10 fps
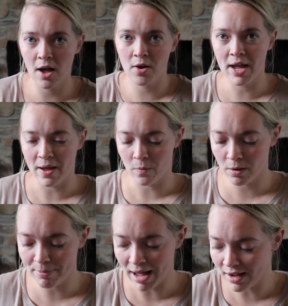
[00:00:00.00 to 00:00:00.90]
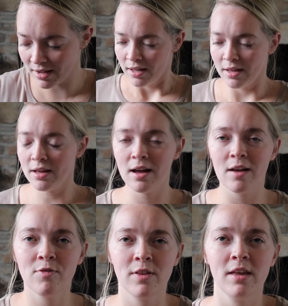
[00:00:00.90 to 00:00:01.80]
Okay, we're back. Ugh,
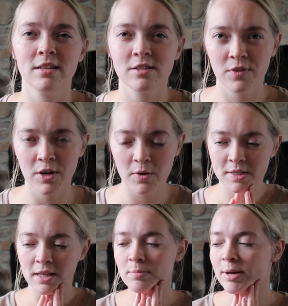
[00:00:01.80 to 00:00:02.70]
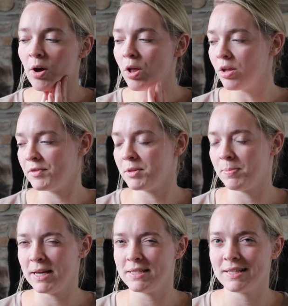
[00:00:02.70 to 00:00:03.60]
I feel like this video is a little bit all over the
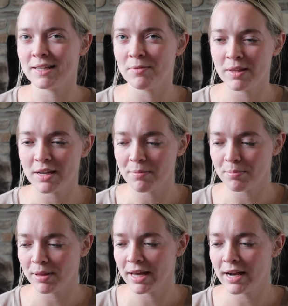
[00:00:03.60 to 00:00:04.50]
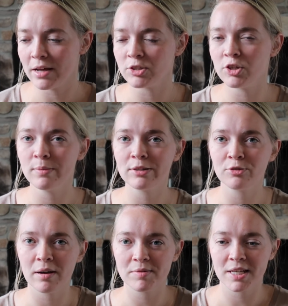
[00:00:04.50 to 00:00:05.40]
place because I really didn't plan out too much
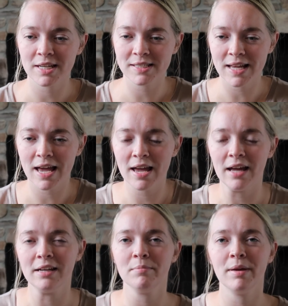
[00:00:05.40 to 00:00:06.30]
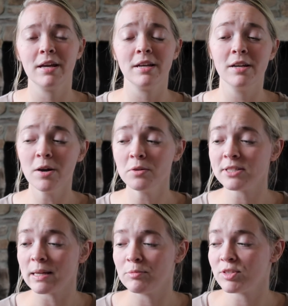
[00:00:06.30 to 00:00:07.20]
what I was going to say. I didn't make any
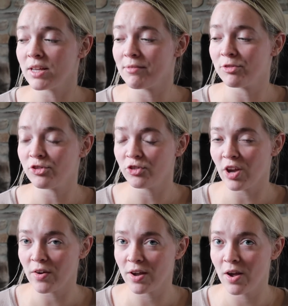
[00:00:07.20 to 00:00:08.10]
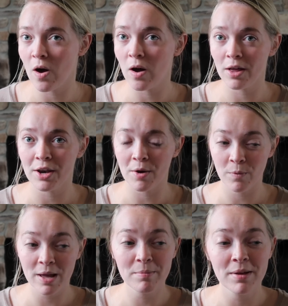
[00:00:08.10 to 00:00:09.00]
notes. I'm just kind of sharing on a
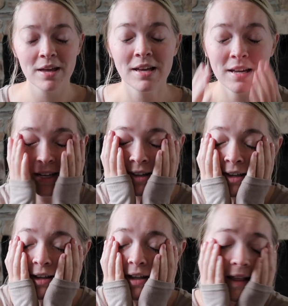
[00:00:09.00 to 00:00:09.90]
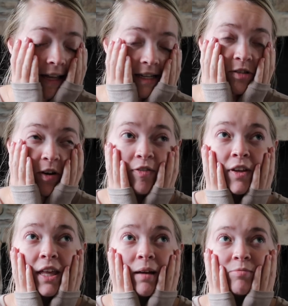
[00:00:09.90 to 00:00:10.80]
whim. Ugh, so I
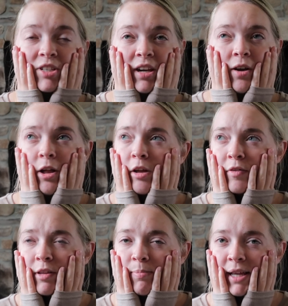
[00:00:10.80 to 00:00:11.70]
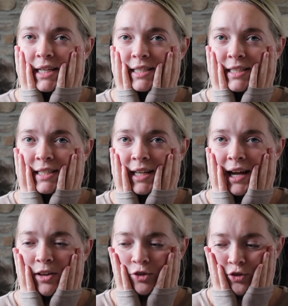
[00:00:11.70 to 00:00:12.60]
feel like I'm just kind of all over the place.
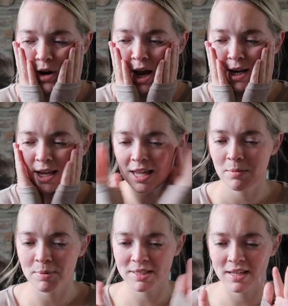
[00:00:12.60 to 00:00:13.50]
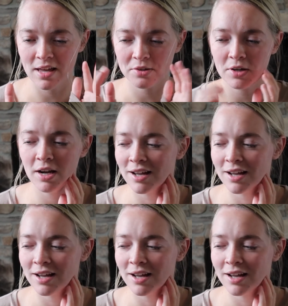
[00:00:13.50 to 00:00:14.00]
I'll try to keep it together.